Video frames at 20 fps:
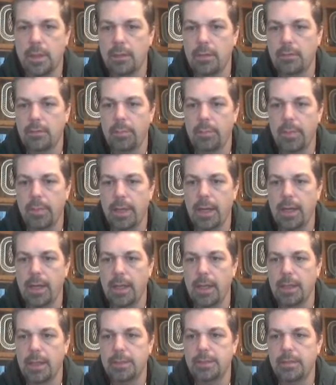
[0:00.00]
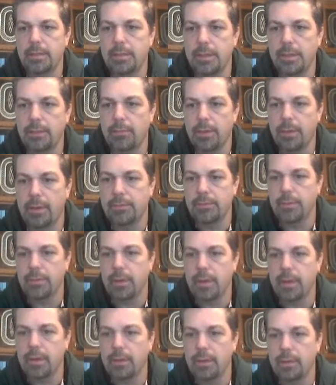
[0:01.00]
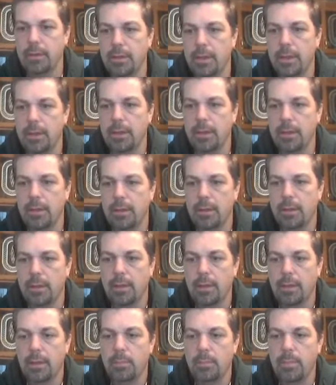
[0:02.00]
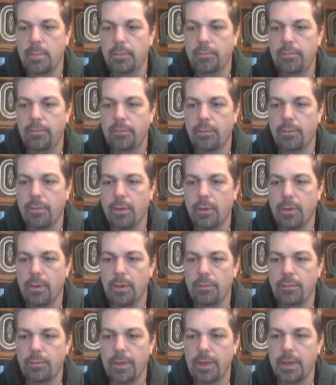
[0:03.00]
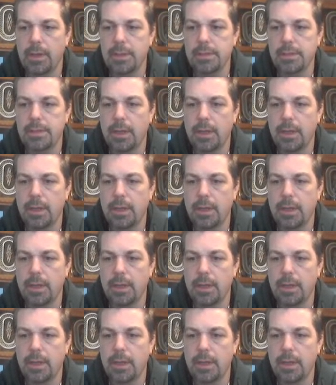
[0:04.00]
go to a playlist. See what I was trying to do there? Before, if I didn't